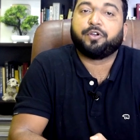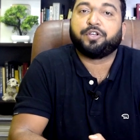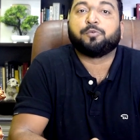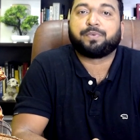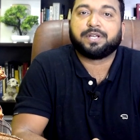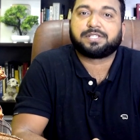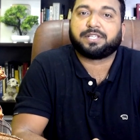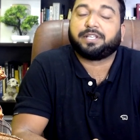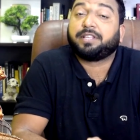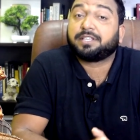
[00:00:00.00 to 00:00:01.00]

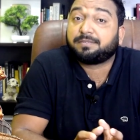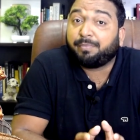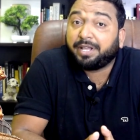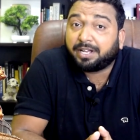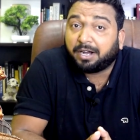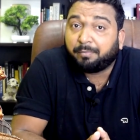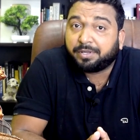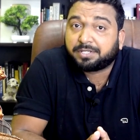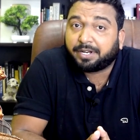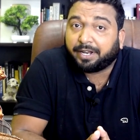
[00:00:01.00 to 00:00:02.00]
UPSC, they make a
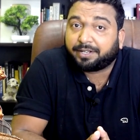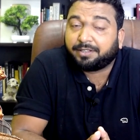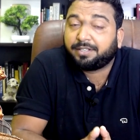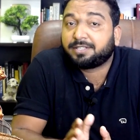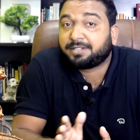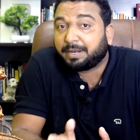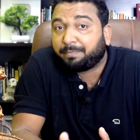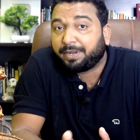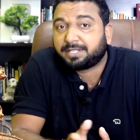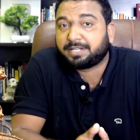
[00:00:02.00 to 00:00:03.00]
mistake. They step
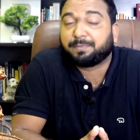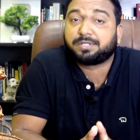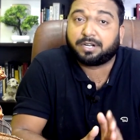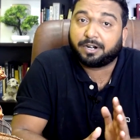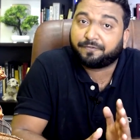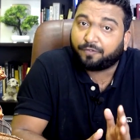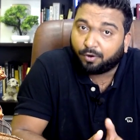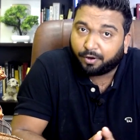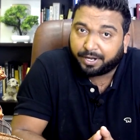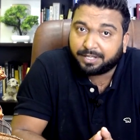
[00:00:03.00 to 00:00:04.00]
by step start
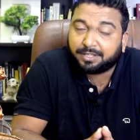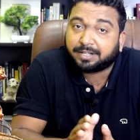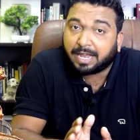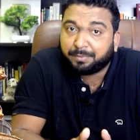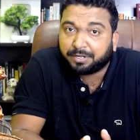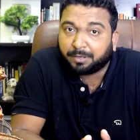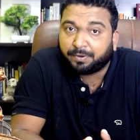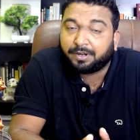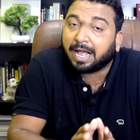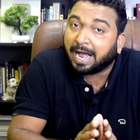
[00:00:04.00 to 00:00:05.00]
following the
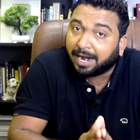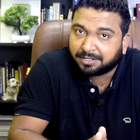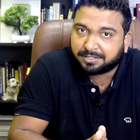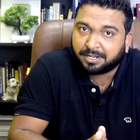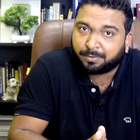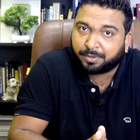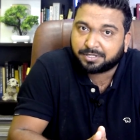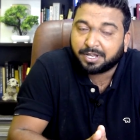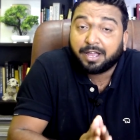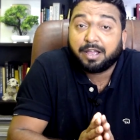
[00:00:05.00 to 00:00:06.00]
timetable and the
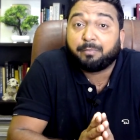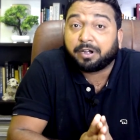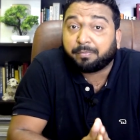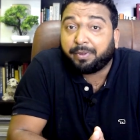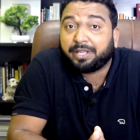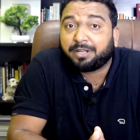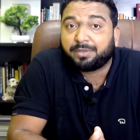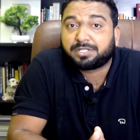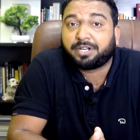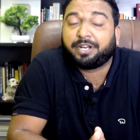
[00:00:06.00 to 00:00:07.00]
syllabus, but make a
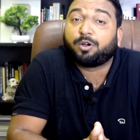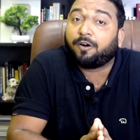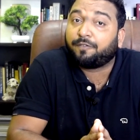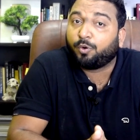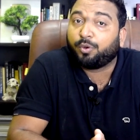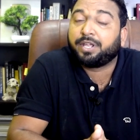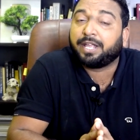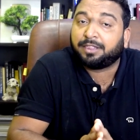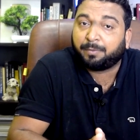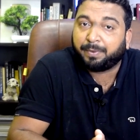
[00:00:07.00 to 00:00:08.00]
mistake of going
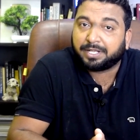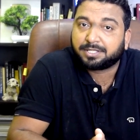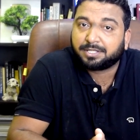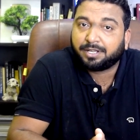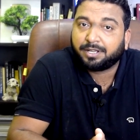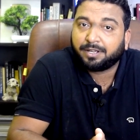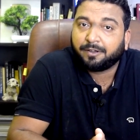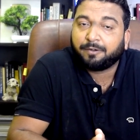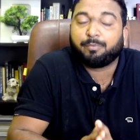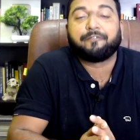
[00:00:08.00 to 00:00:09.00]
in the base.
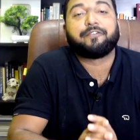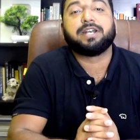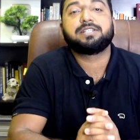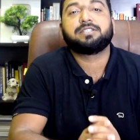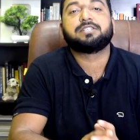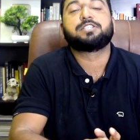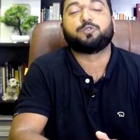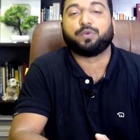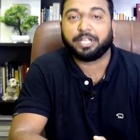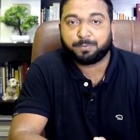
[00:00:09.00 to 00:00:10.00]
My friends, this
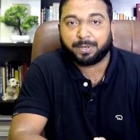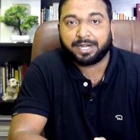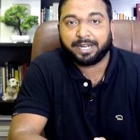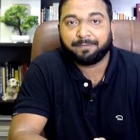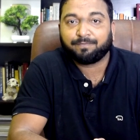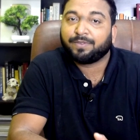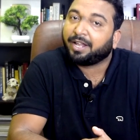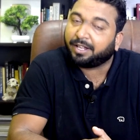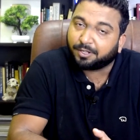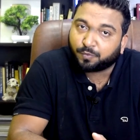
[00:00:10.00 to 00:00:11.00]
is Vineet Pandey.
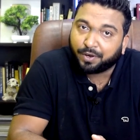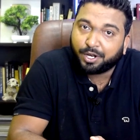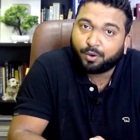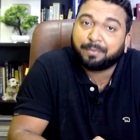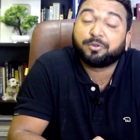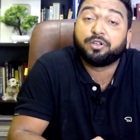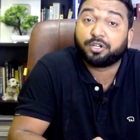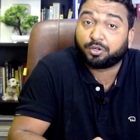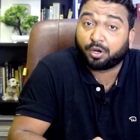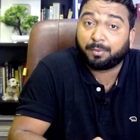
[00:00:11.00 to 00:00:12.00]
In this video, I'm going
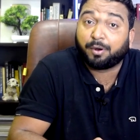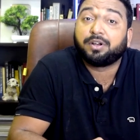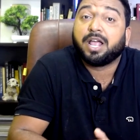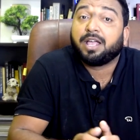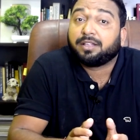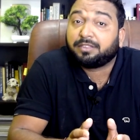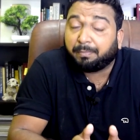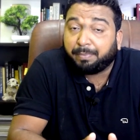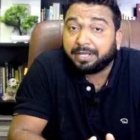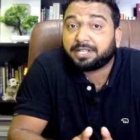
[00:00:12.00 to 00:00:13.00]
to talk about the
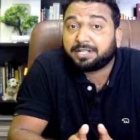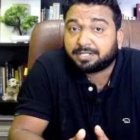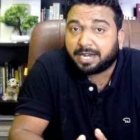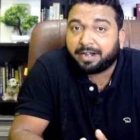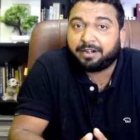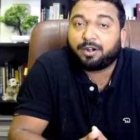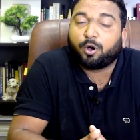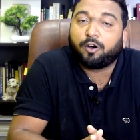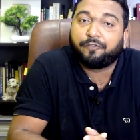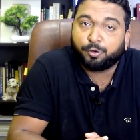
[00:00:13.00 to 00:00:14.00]
basic standard
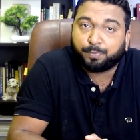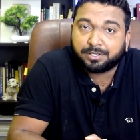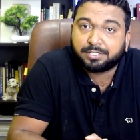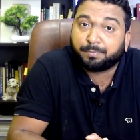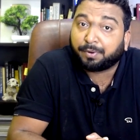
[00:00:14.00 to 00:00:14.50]
of UPSC